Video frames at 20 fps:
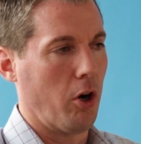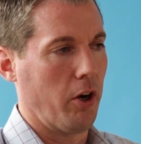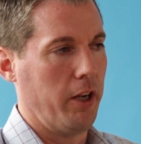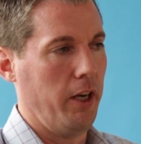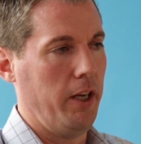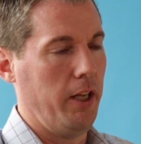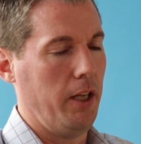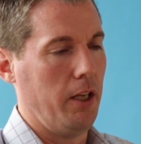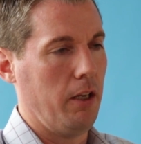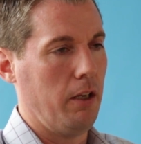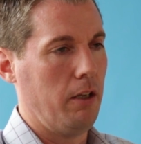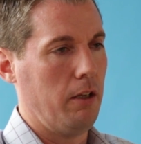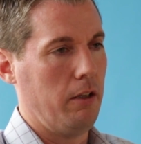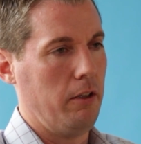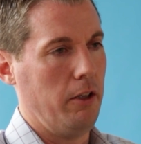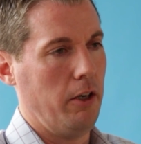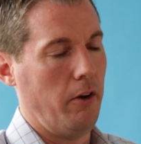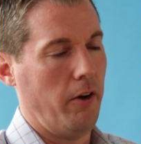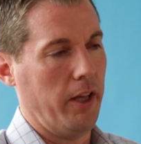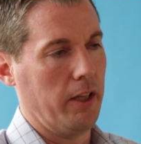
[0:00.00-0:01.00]
marketing,
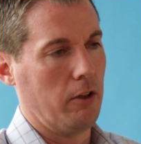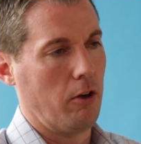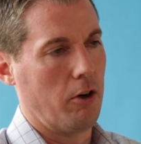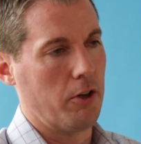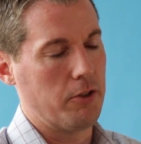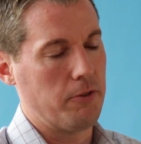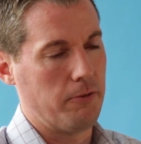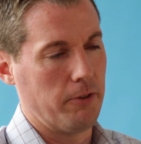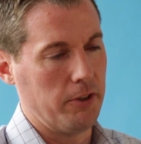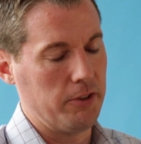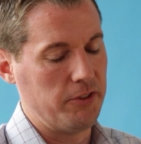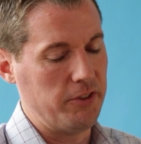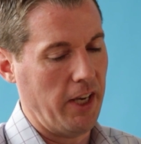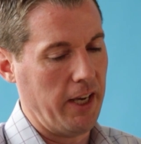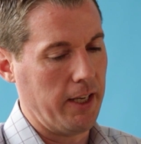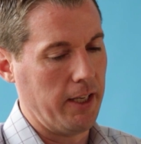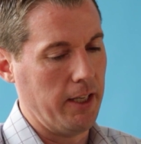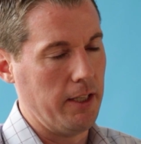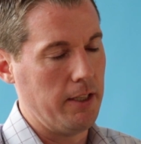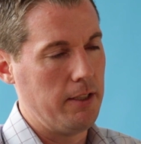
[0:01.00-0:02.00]
at large for a
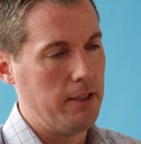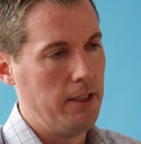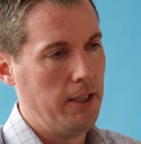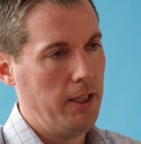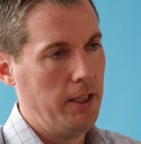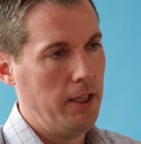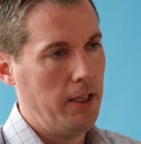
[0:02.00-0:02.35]
second,